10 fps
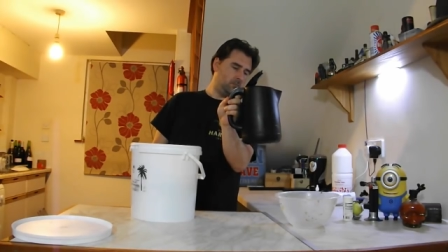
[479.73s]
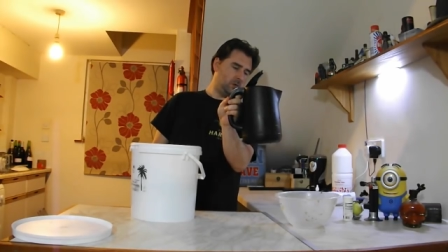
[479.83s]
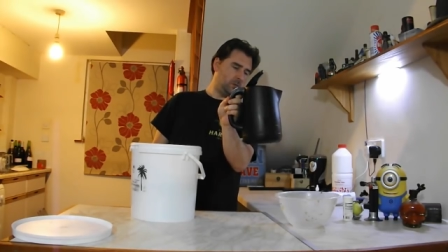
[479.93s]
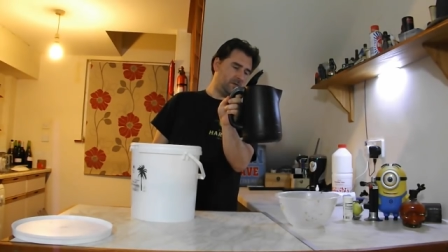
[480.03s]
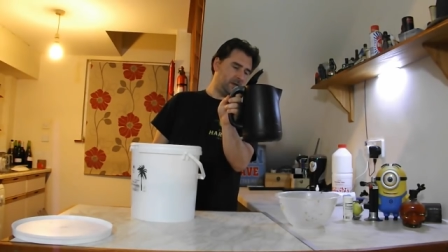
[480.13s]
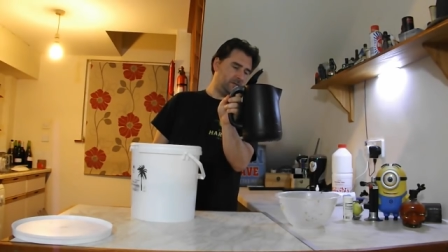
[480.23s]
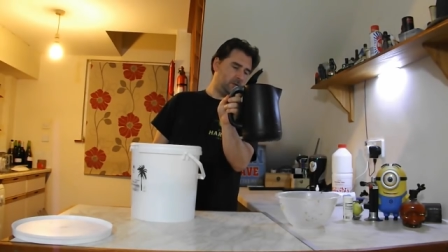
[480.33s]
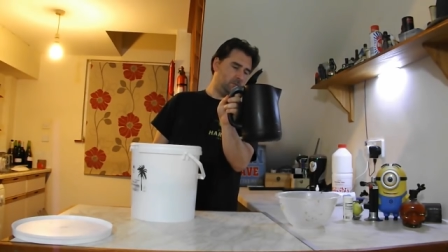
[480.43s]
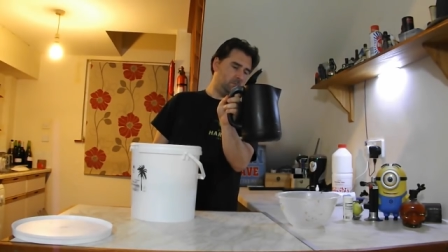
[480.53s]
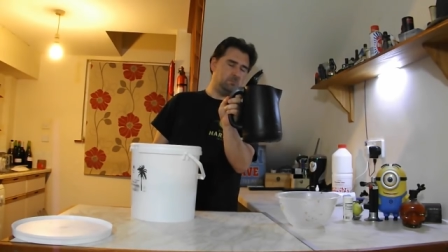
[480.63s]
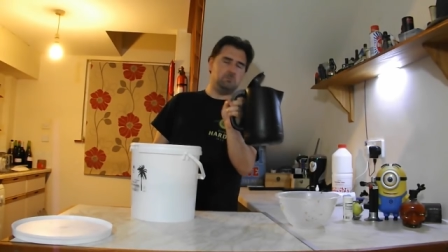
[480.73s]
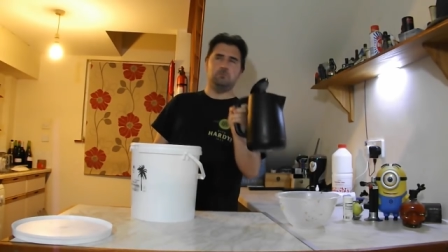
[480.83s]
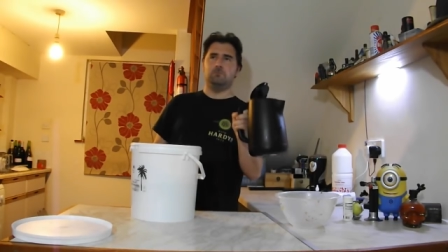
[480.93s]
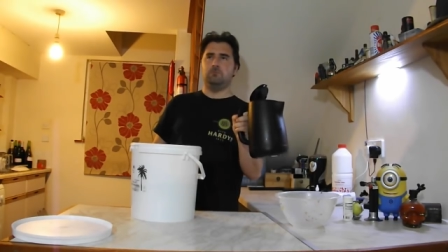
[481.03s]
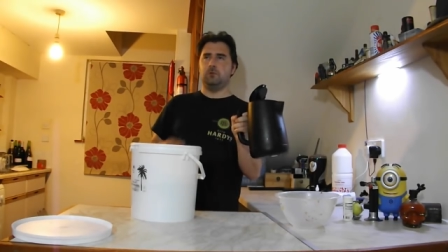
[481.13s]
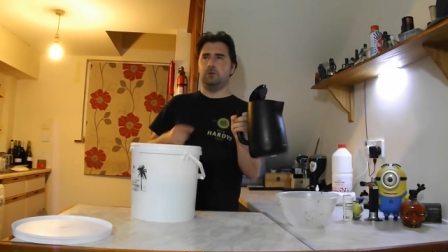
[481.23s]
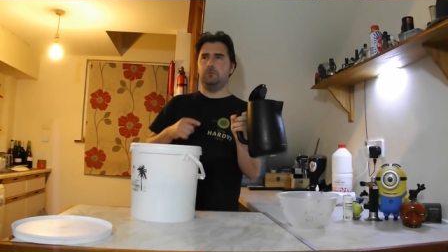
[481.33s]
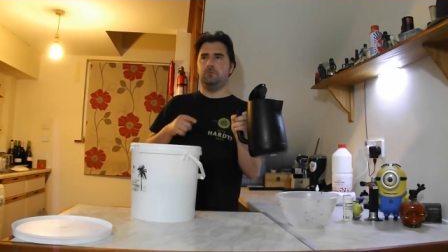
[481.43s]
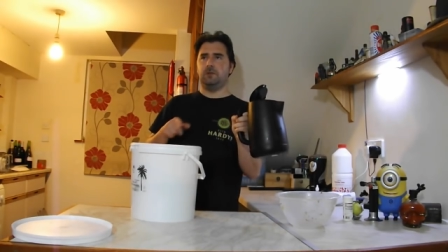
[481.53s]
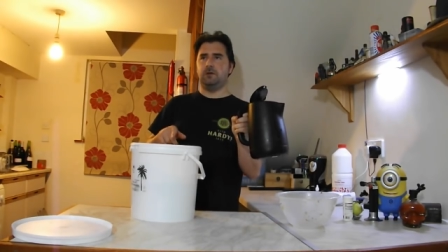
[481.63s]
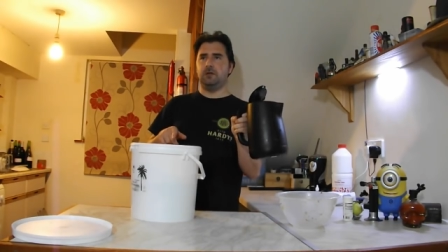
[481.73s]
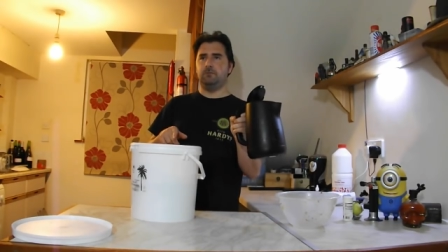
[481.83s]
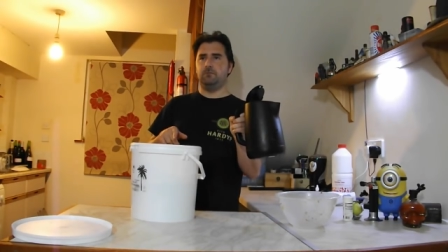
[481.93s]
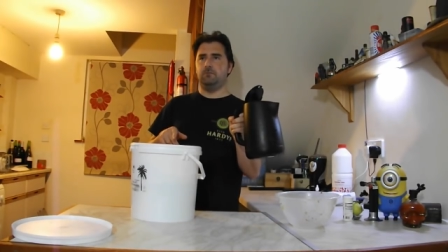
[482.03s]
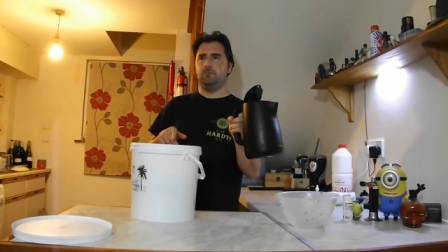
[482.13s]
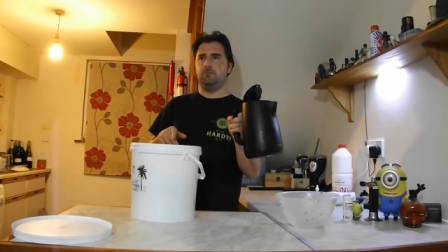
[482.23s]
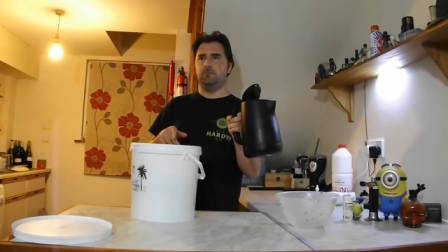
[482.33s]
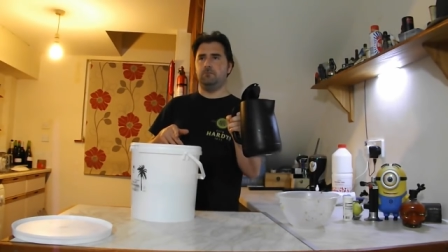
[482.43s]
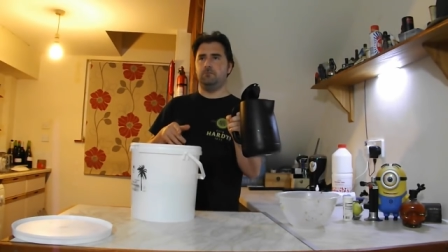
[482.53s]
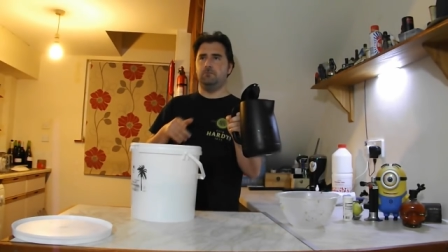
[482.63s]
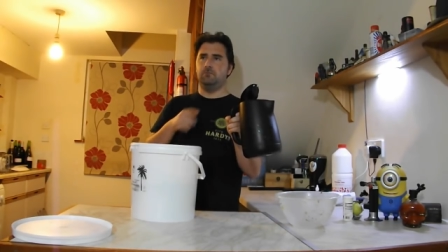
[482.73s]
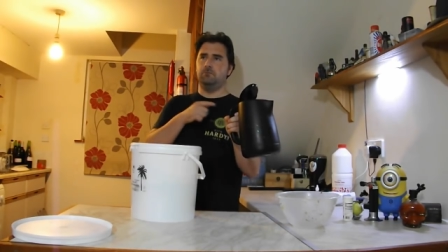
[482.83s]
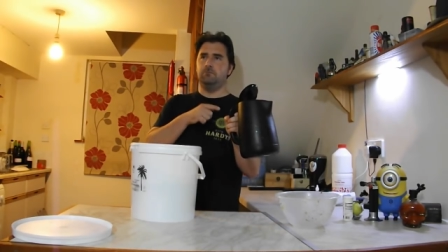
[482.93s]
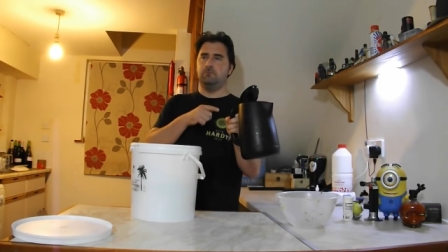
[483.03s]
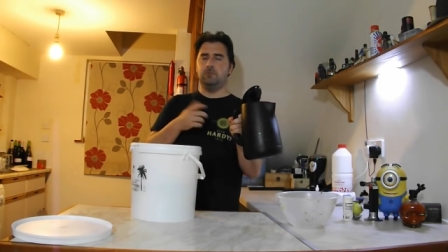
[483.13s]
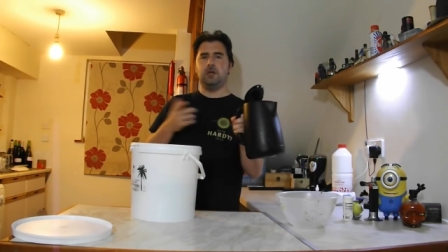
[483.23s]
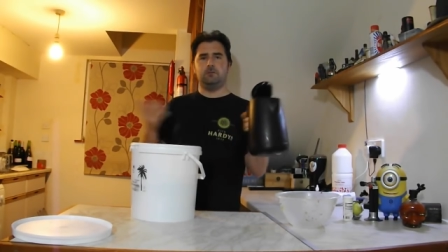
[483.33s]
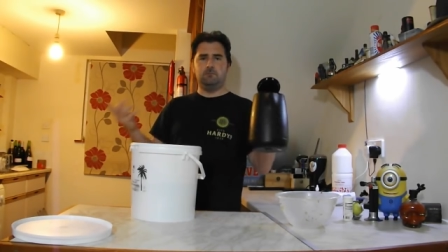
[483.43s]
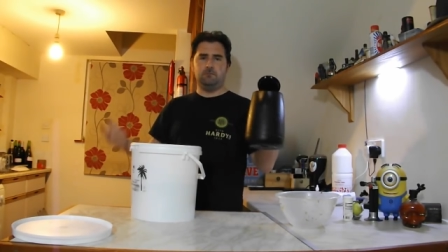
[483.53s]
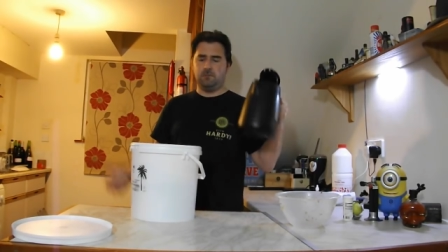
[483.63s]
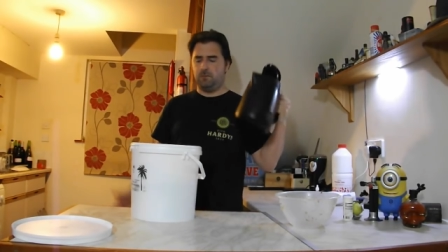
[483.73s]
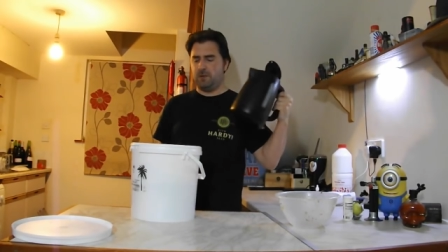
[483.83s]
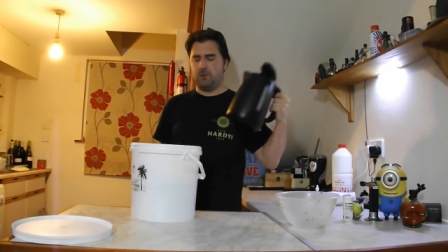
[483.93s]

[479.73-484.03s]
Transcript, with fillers: one point five, two, two, three. Yeah, a bit